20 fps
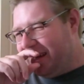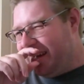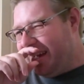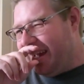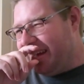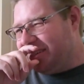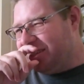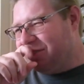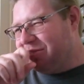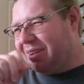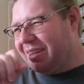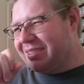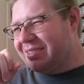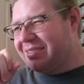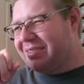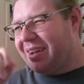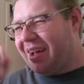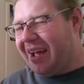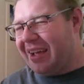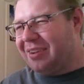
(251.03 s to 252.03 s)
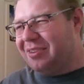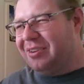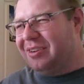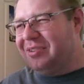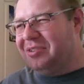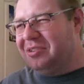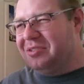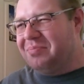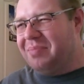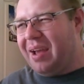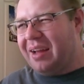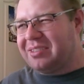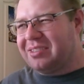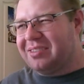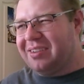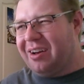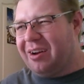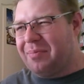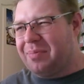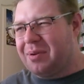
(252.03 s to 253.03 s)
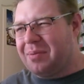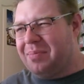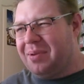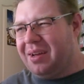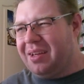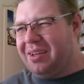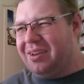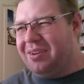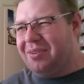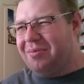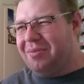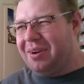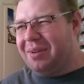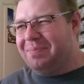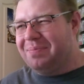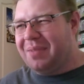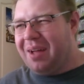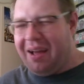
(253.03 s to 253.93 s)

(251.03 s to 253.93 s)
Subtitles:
And she realizes, I could use magic to help her, but you know what?